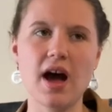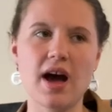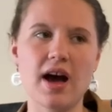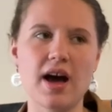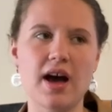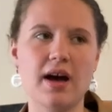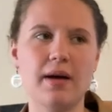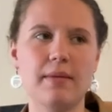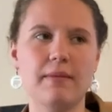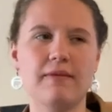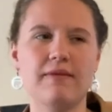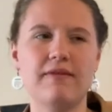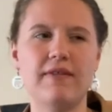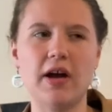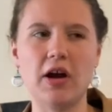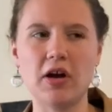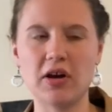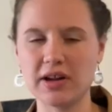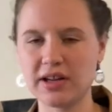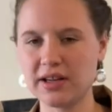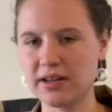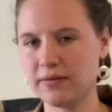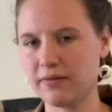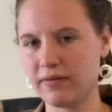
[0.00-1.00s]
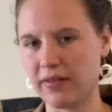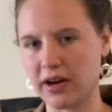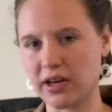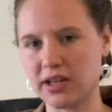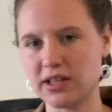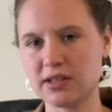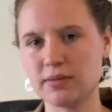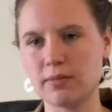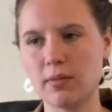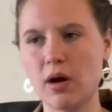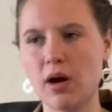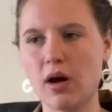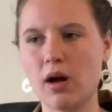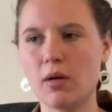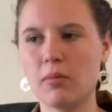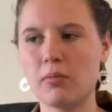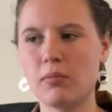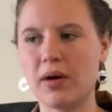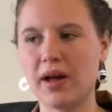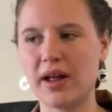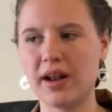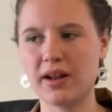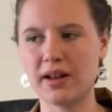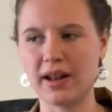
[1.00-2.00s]
Um, very, very small,
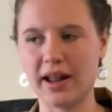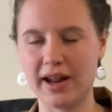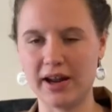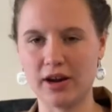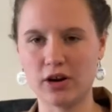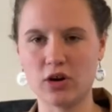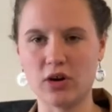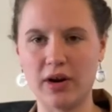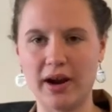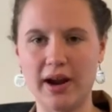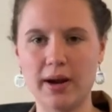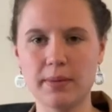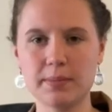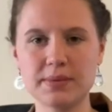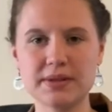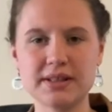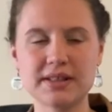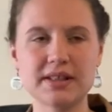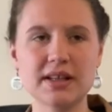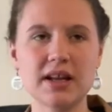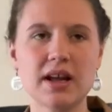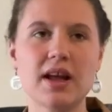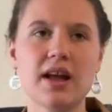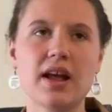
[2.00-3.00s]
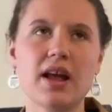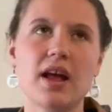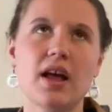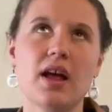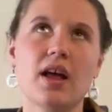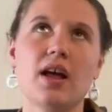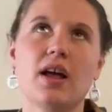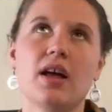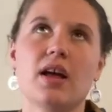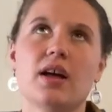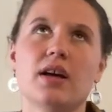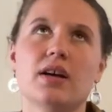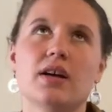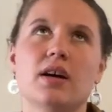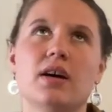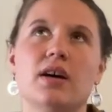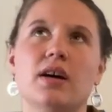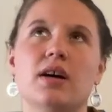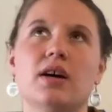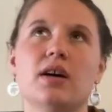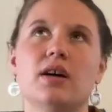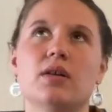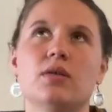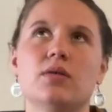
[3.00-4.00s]
but like cramps,
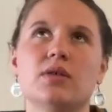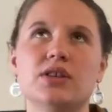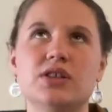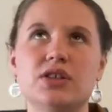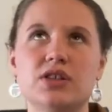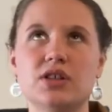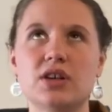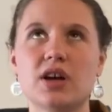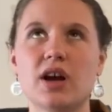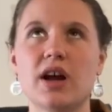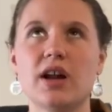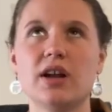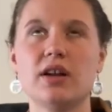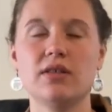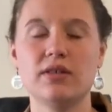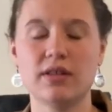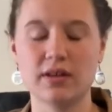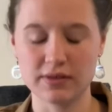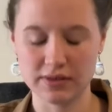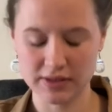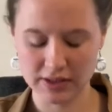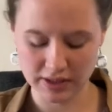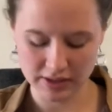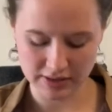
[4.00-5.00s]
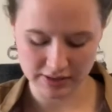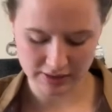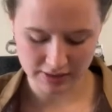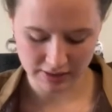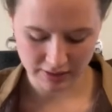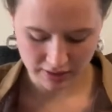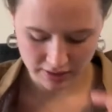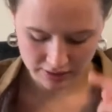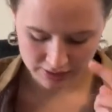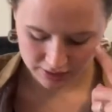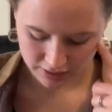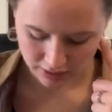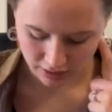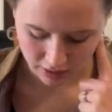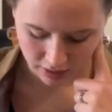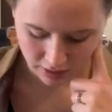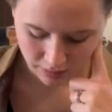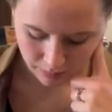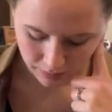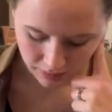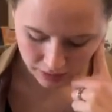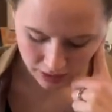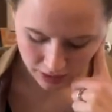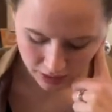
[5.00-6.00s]
which I knew that was gonna start
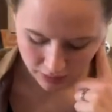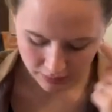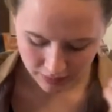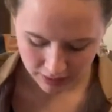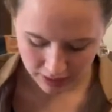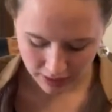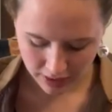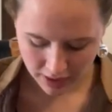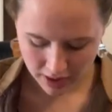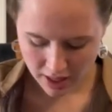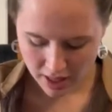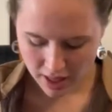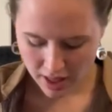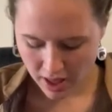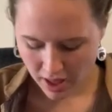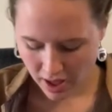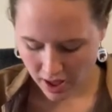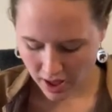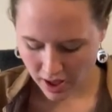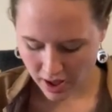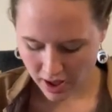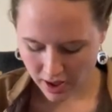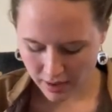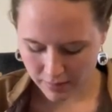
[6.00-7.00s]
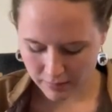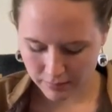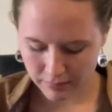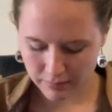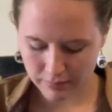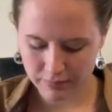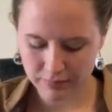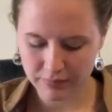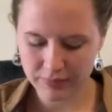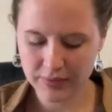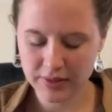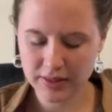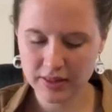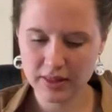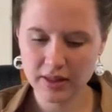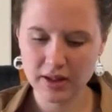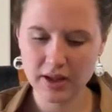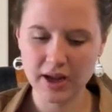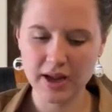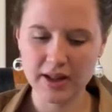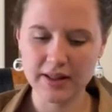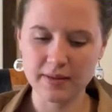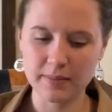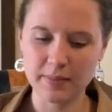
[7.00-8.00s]
up. Anyway, um,
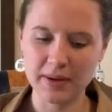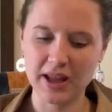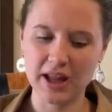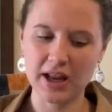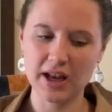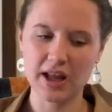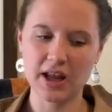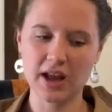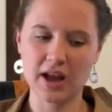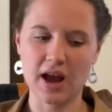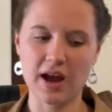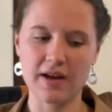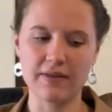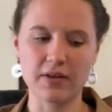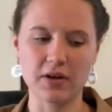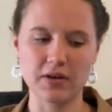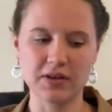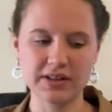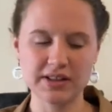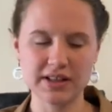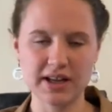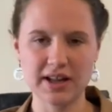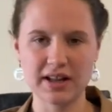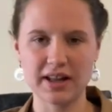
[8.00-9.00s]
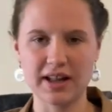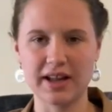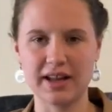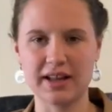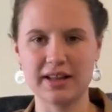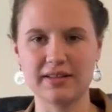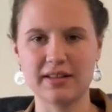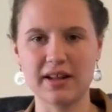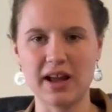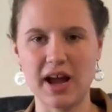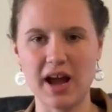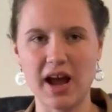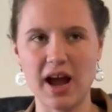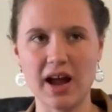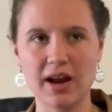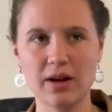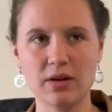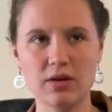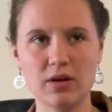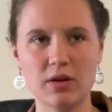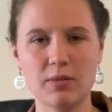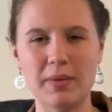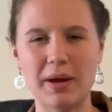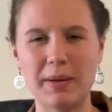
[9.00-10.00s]
in the beginning, I've always had like, I
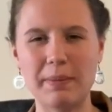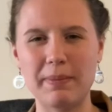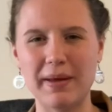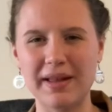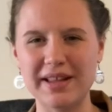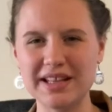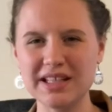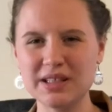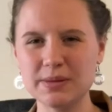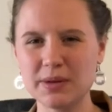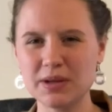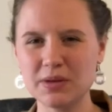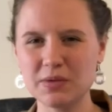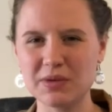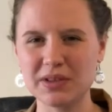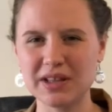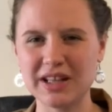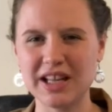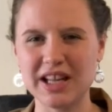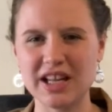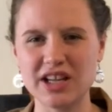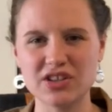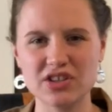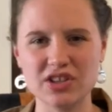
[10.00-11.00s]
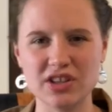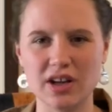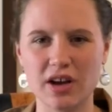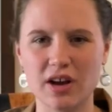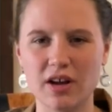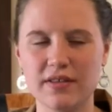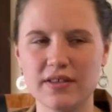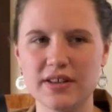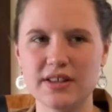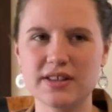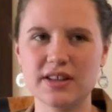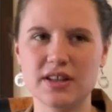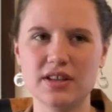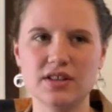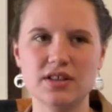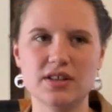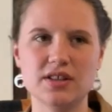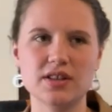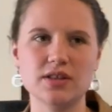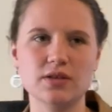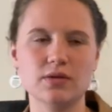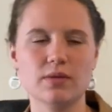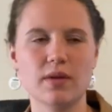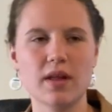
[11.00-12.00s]
don't know, my belly's been really itchy all of a sudden
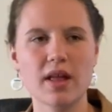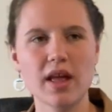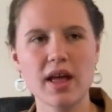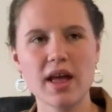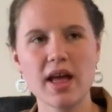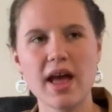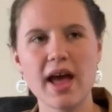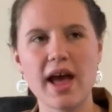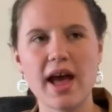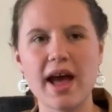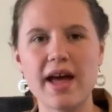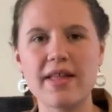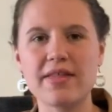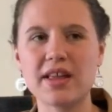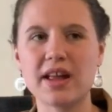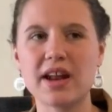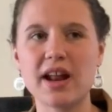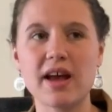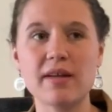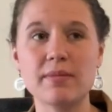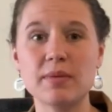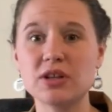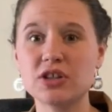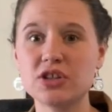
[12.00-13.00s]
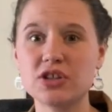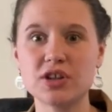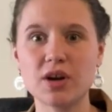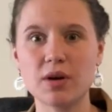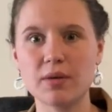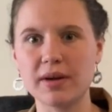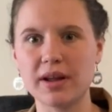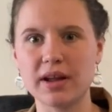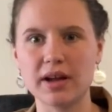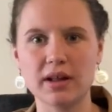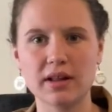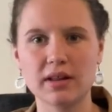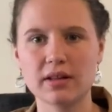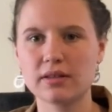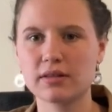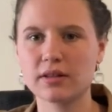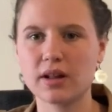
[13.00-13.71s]
too. And then I've been showing.